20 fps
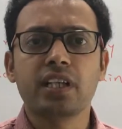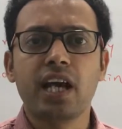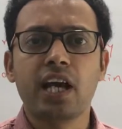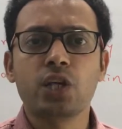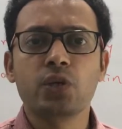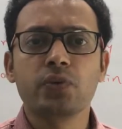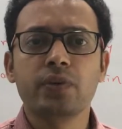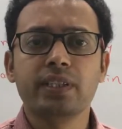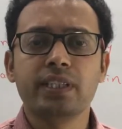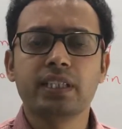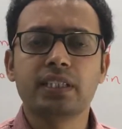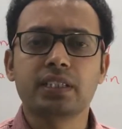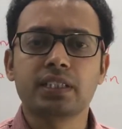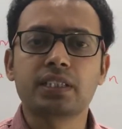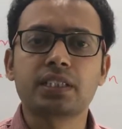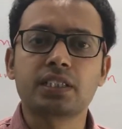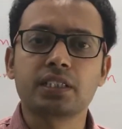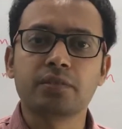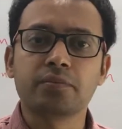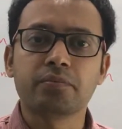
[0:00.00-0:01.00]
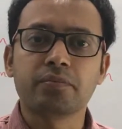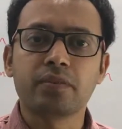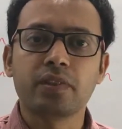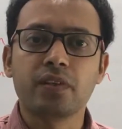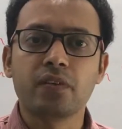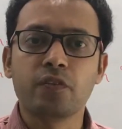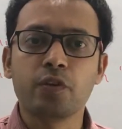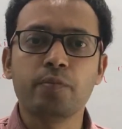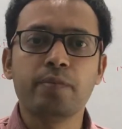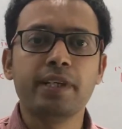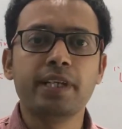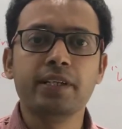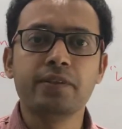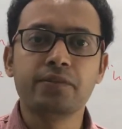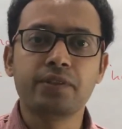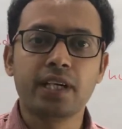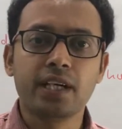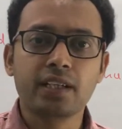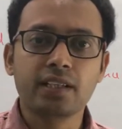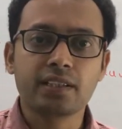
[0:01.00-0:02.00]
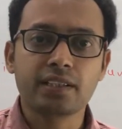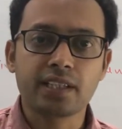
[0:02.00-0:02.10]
Ayurvedic system, we believe that